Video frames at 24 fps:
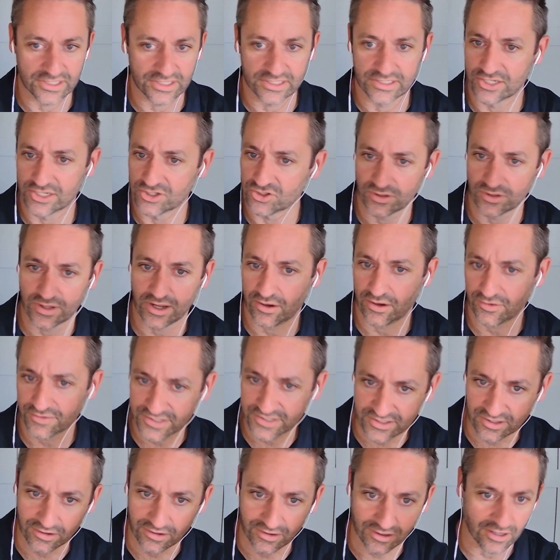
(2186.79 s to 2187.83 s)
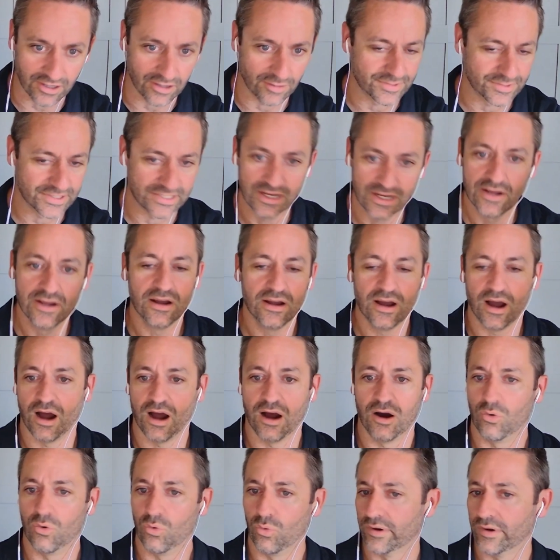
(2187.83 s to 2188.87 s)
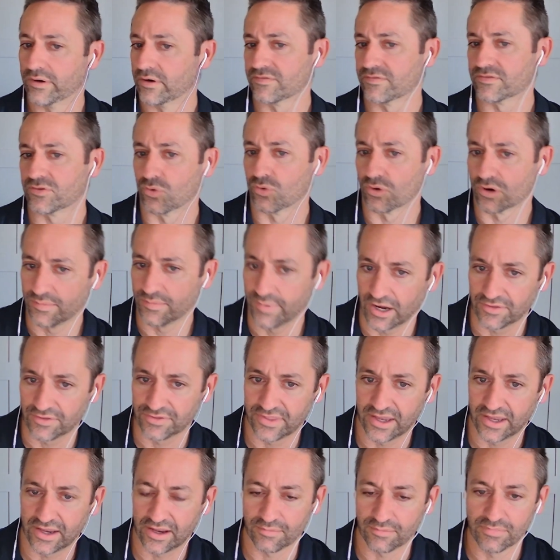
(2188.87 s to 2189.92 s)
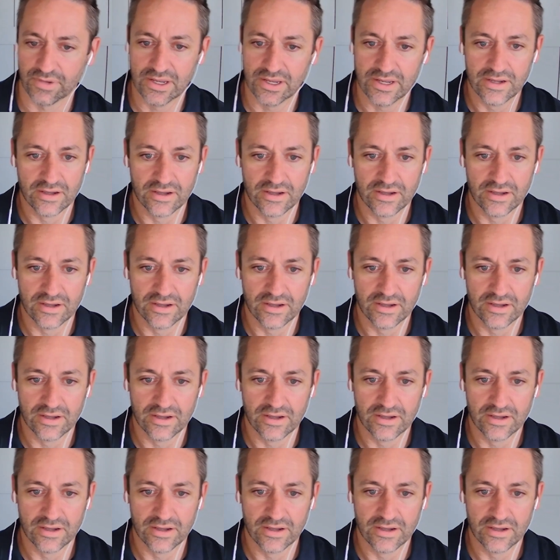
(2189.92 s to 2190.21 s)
and digital health startups, we don't have to worry about them.